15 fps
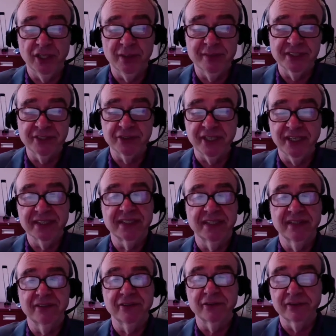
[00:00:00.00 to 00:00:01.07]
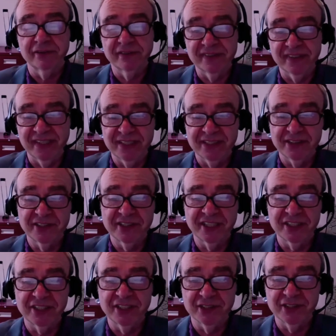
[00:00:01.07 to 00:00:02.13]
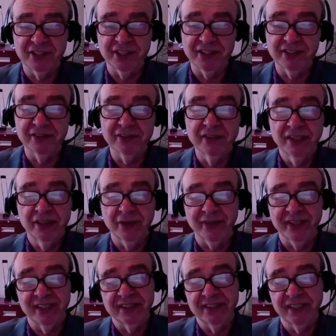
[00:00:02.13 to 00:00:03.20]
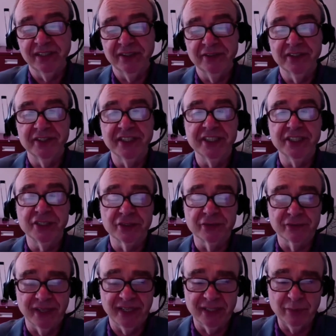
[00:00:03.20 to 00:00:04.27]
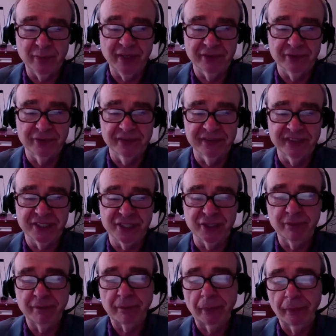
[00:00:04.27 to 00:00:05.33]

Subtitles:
as a translator and reviser 6 years ago, though I continue to teach and write about revision.